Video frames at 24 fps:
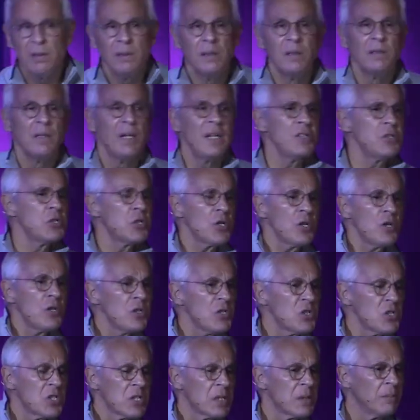And,
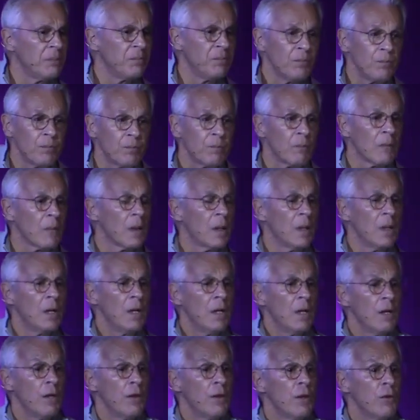church,
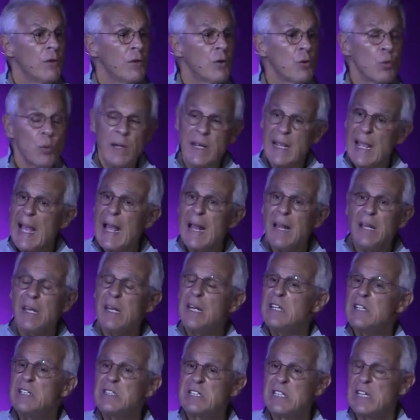the reality
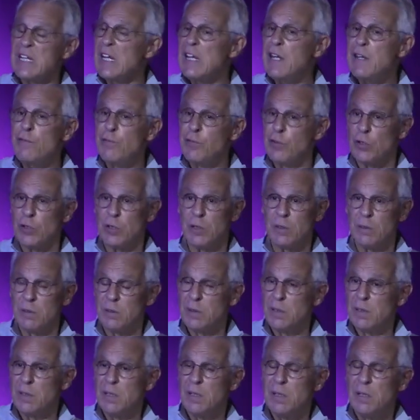is evil.
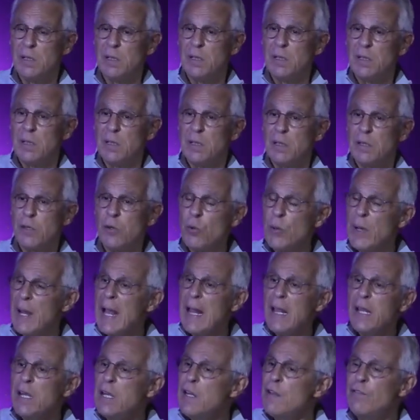The
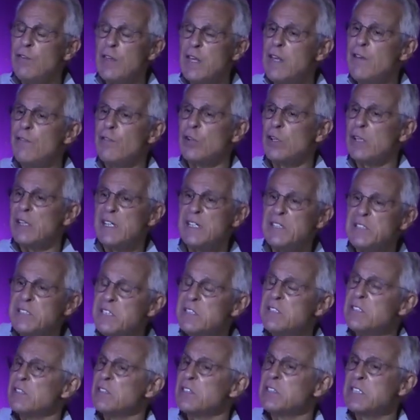reality of evil
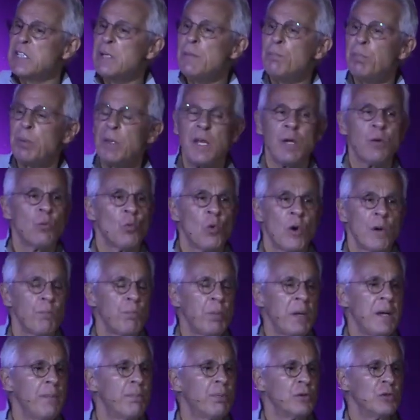isn't simply in what
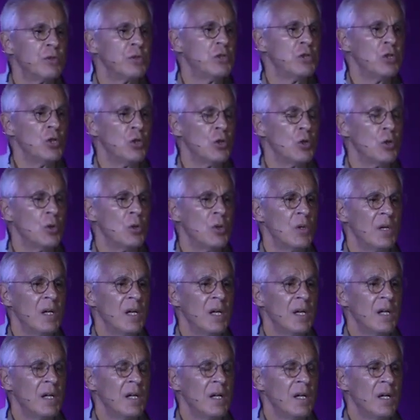people do.
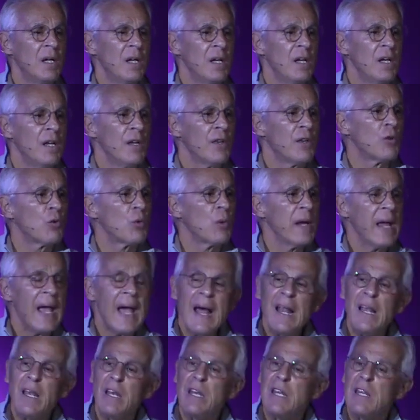The
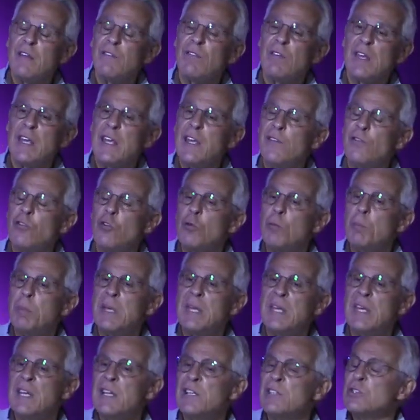reality of evil
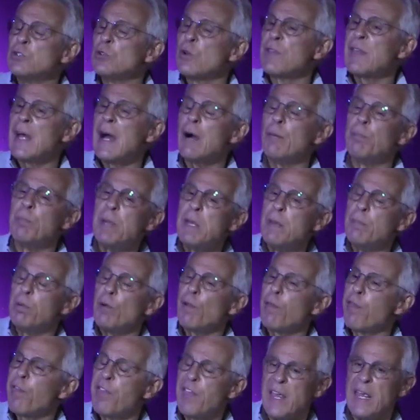begins with how people
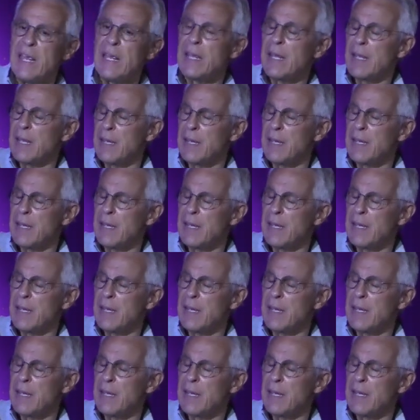think.